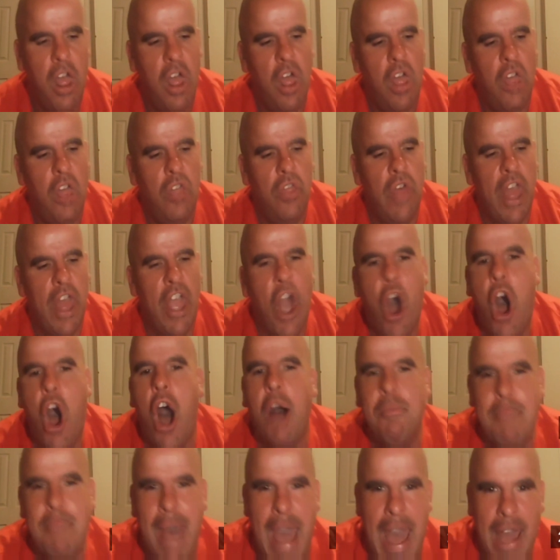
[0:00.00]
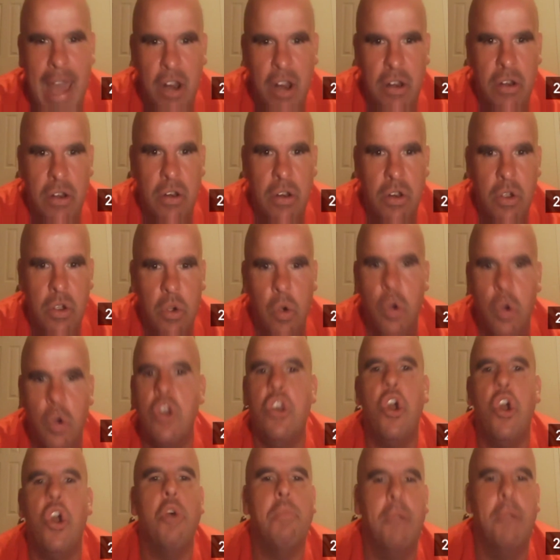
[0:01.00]
They all matter or
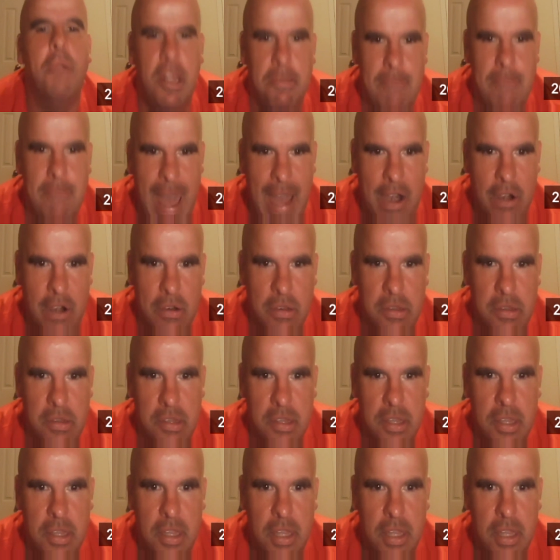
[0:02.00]
nobody matters.